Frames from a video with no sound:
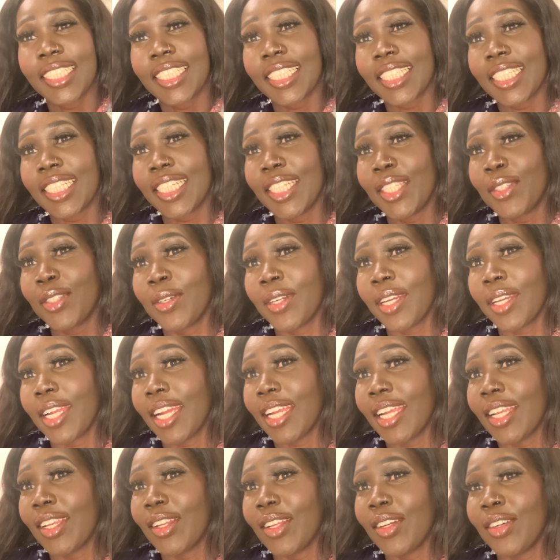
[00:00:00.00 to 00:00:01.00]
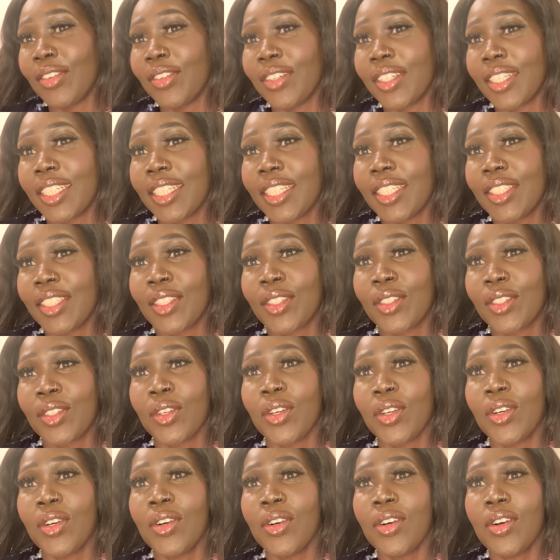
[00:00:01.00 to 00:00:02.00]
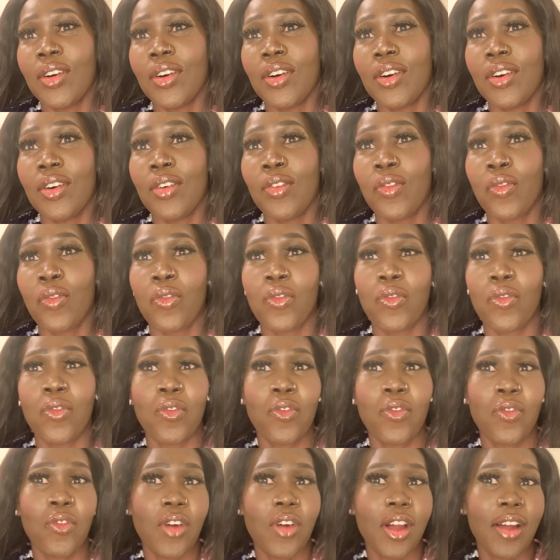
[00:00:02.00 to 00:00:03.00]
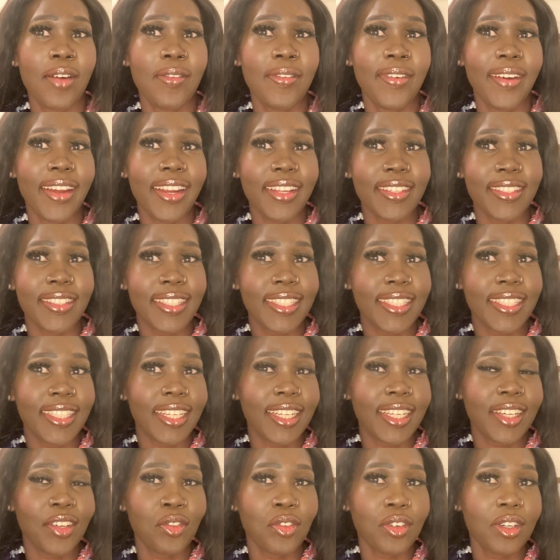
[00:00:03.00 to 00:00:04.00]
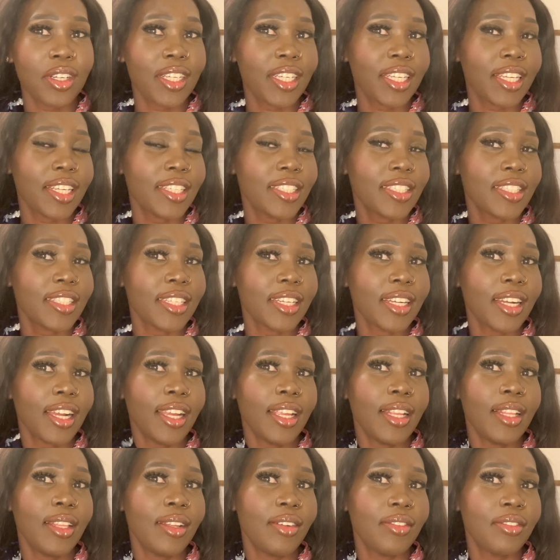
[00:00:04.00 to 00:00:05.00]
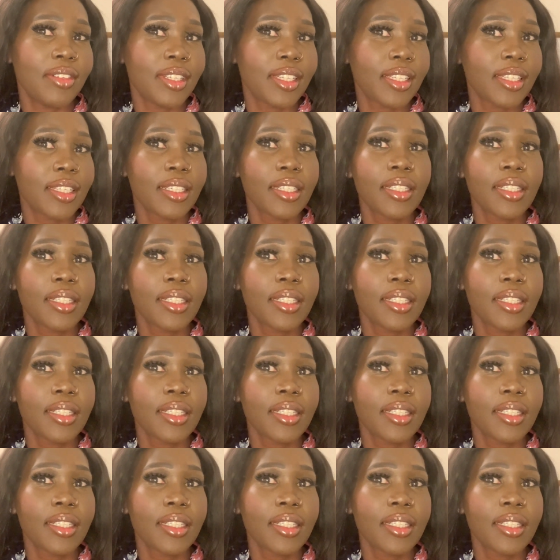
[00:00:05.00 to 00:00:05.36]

This one I love it. It's so fabulous, fantastic. I love it.